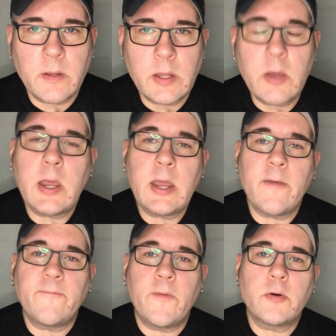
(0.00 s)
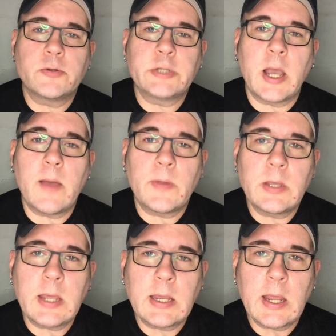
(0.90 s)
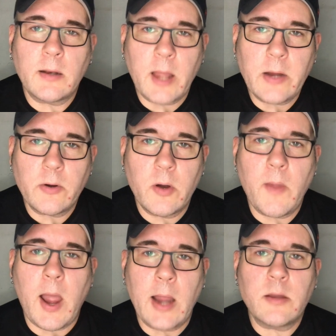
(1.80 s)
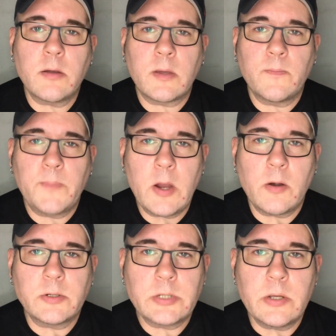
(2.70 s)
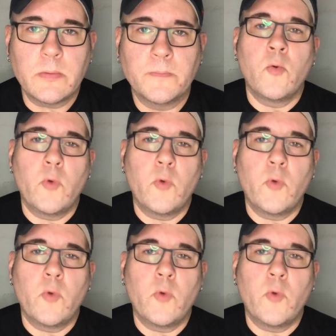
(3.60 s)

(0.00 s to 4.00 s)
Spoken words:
you can get Photoshop and you can get Lightroom on your computer too,